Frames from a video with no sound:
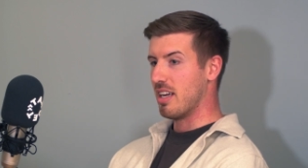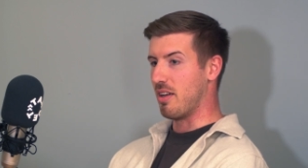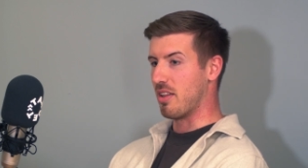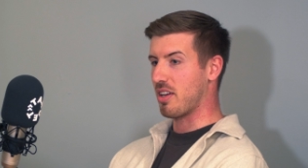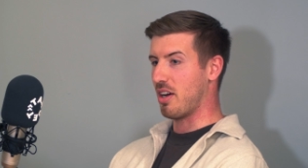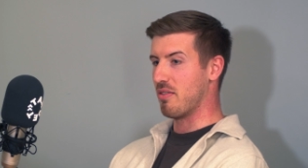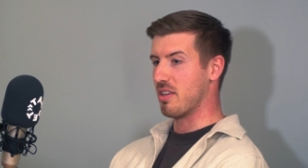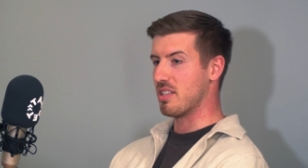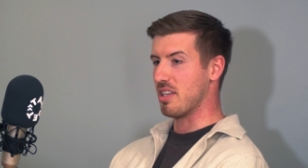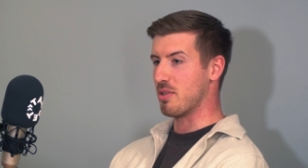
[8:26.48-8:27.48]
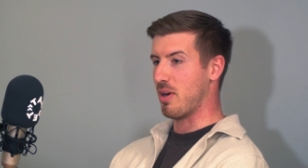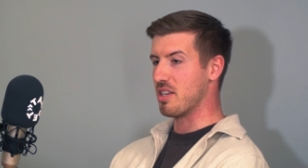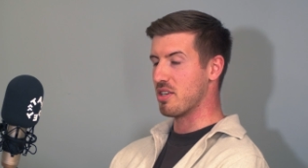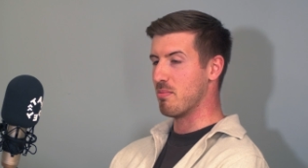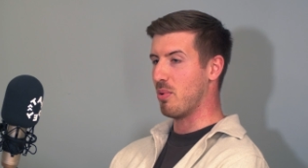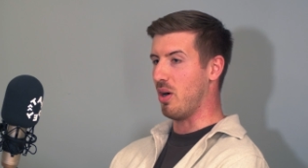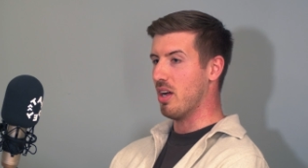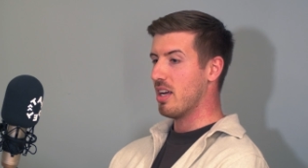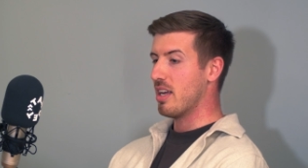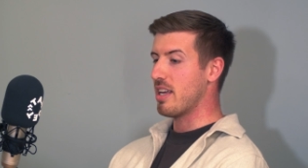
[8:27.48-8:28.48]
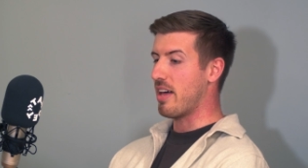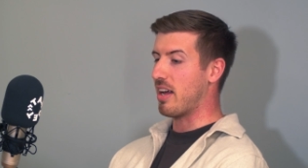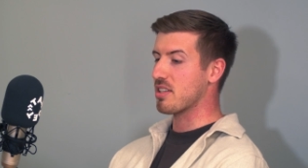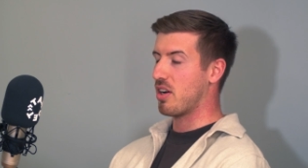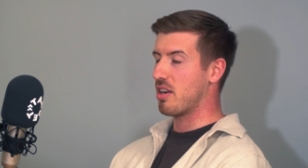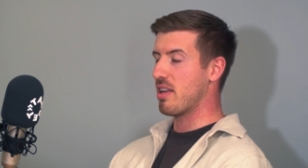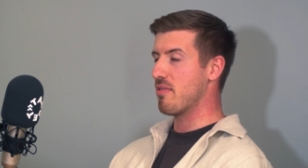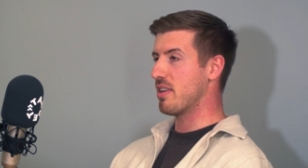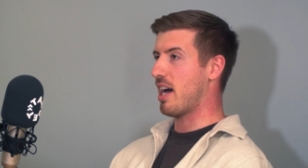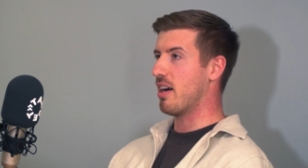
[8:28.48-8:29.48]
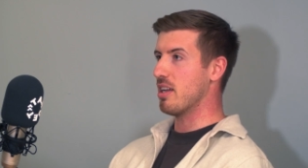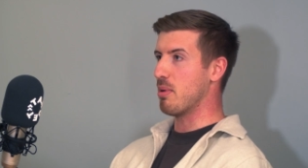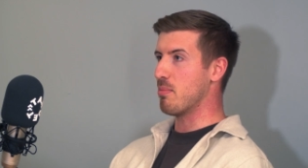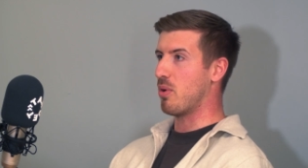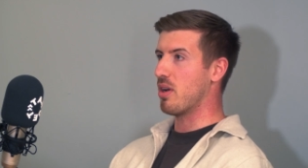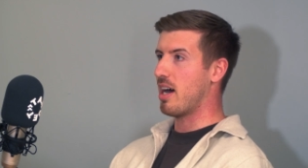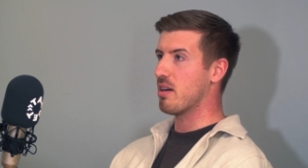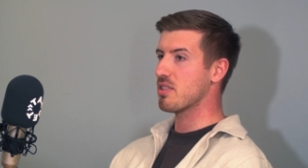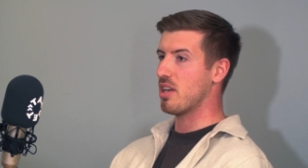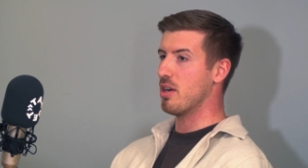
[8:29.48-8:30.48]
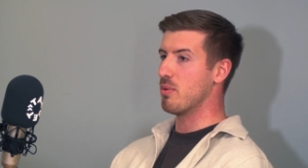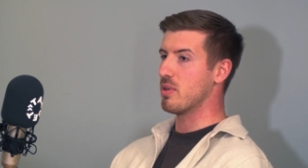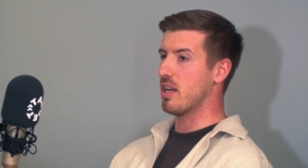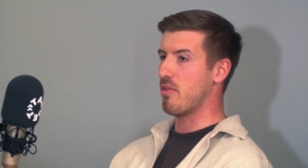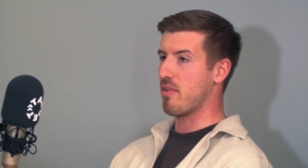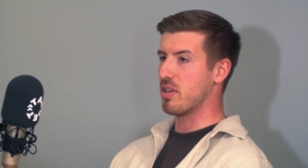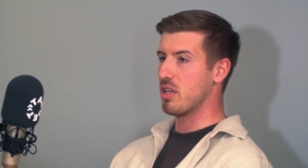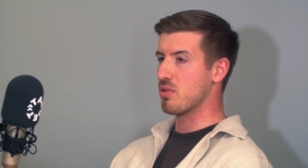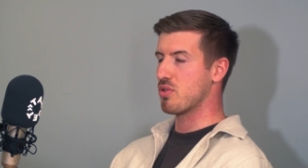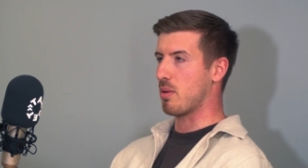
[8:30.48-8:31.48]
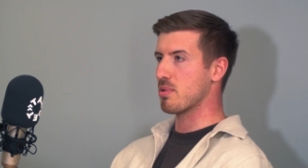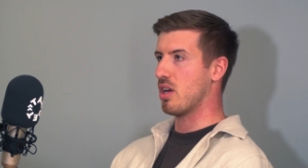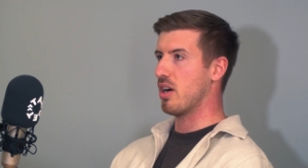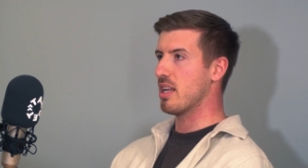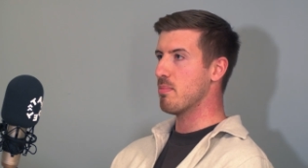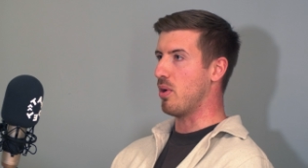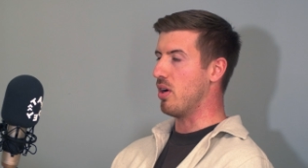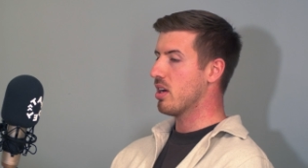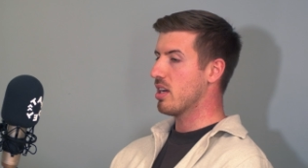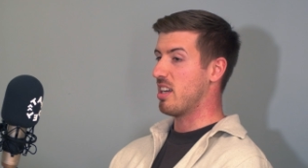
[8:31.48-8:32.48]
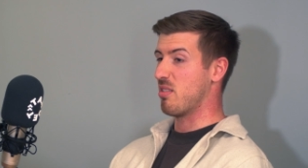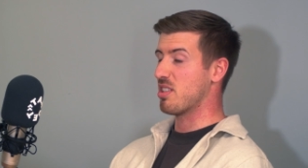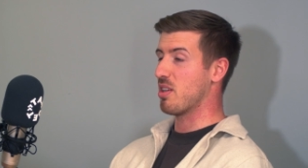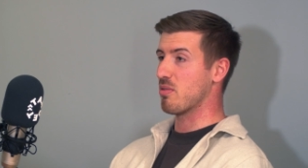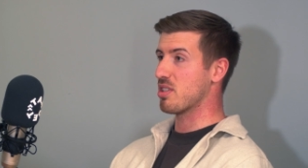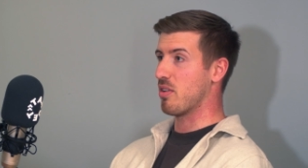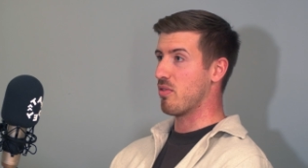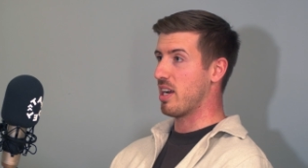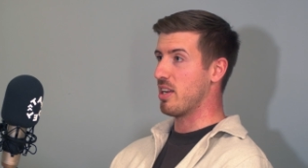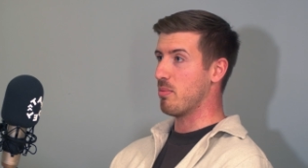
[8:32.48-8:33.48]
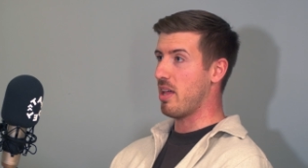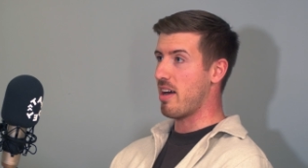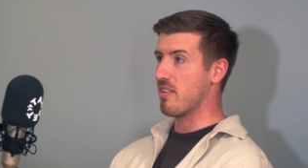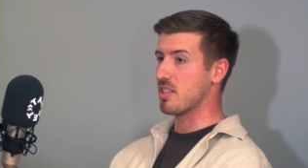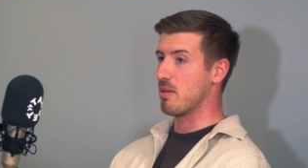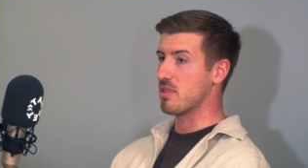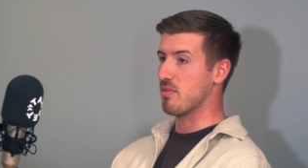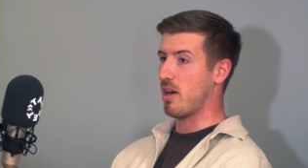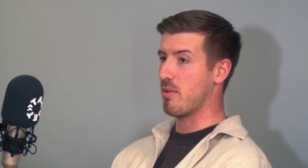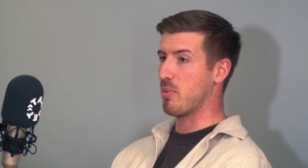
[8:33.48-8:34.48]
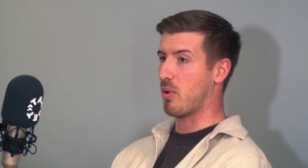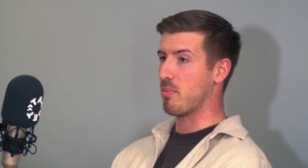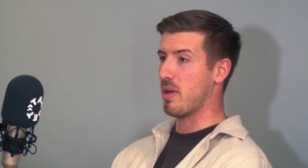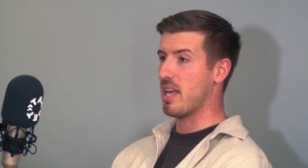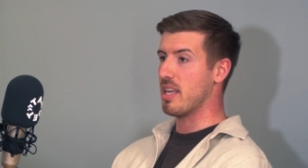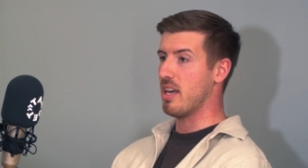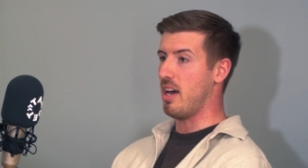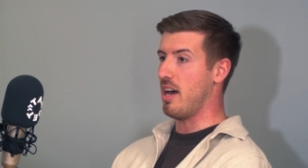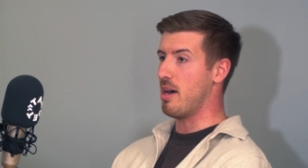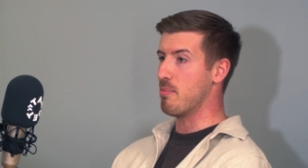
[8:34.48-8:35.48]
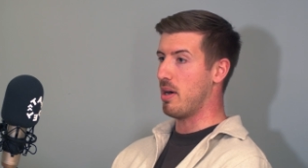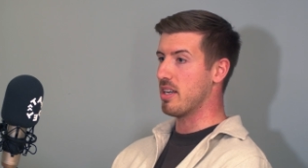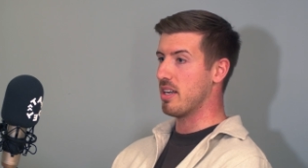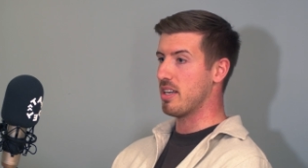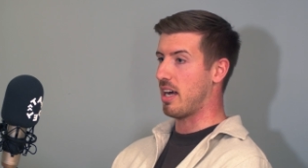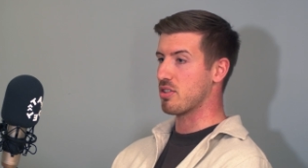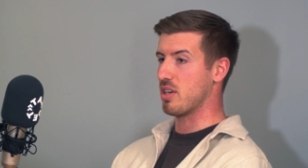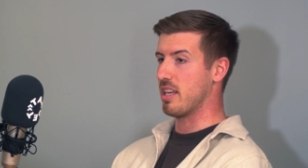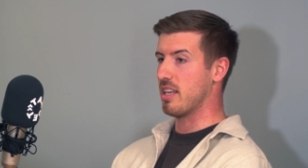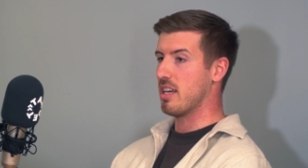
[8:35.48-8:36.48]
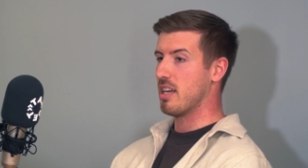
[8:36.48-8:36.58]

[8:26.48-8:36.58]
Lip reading: the COVID situation, but that's kind of evened out a little bit more now. So revenues dropped slightly, but still really up there in terms of where we want to be. And then naturally,